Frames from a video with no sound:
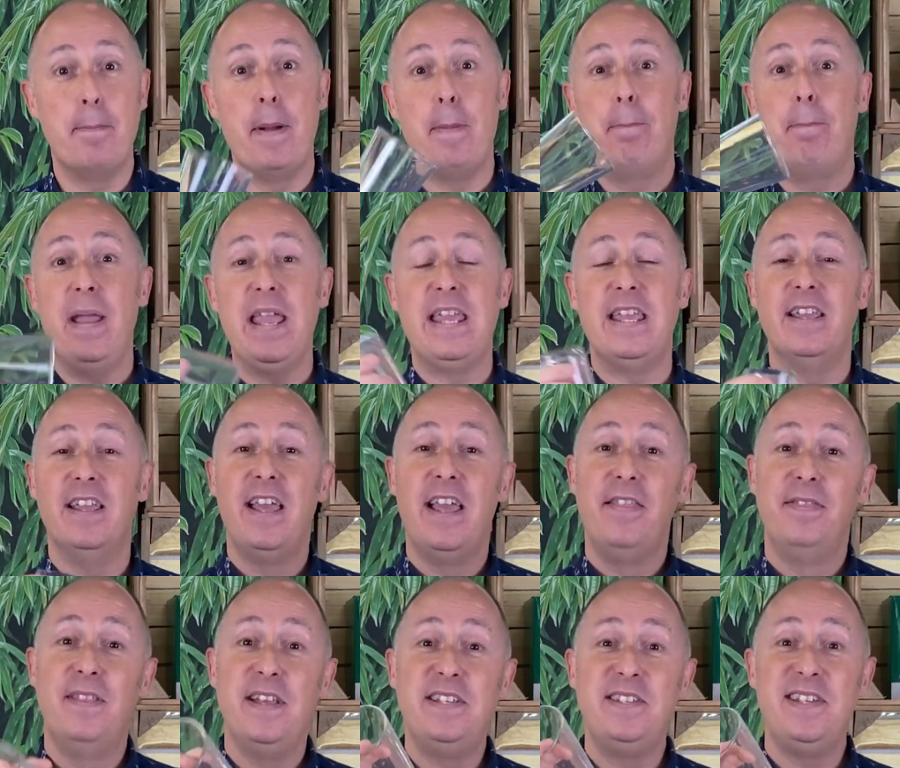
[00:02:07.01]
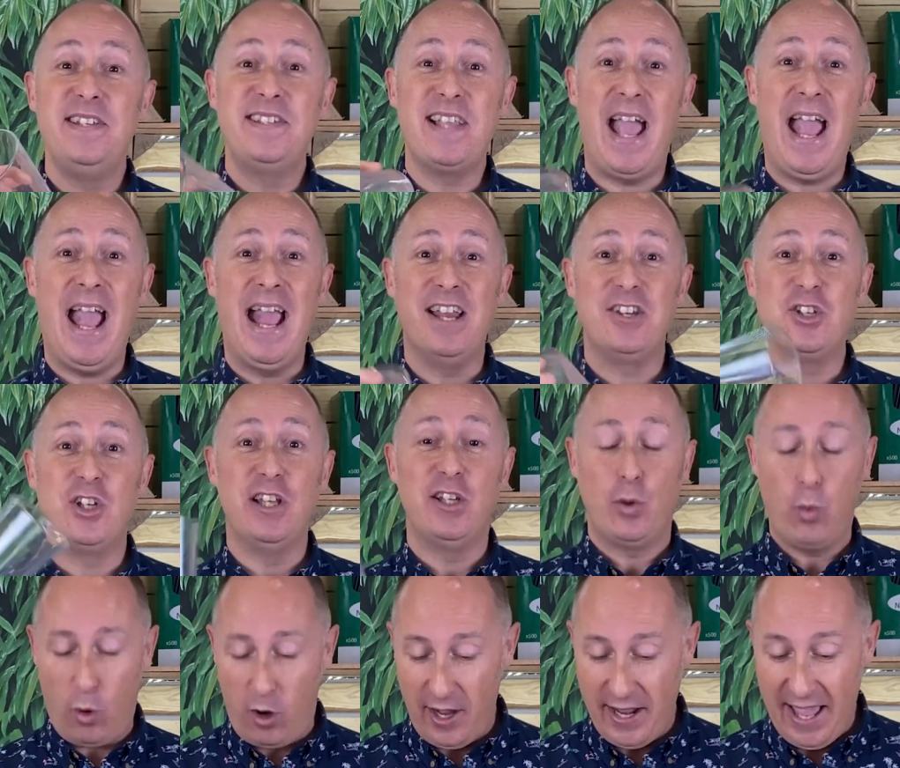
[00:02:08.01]
But B, this is actually
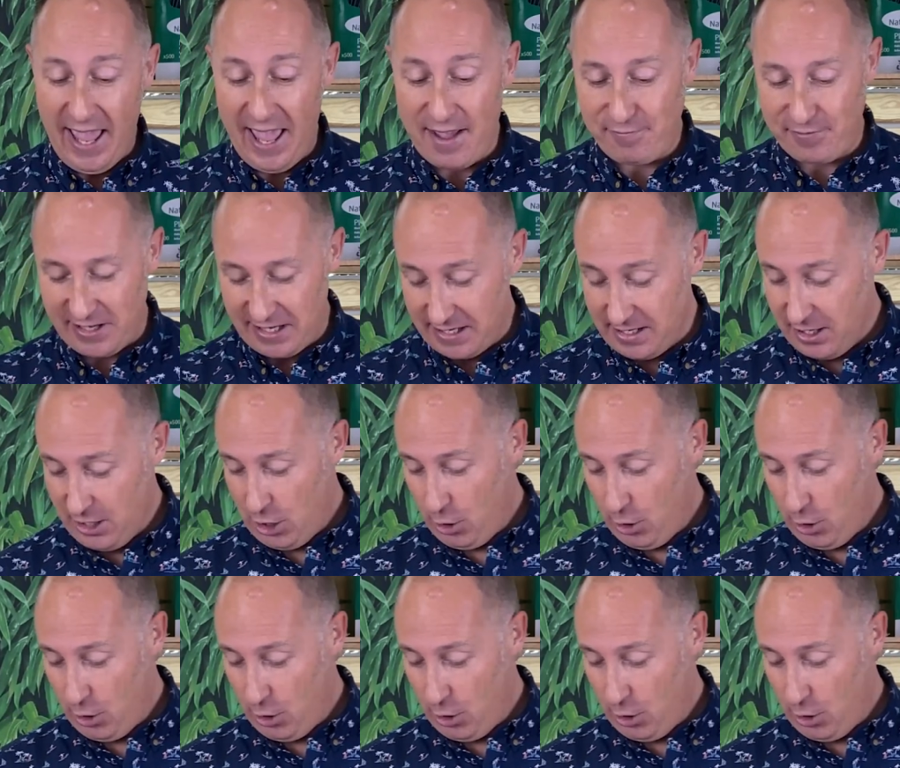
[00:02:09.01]
quite heavy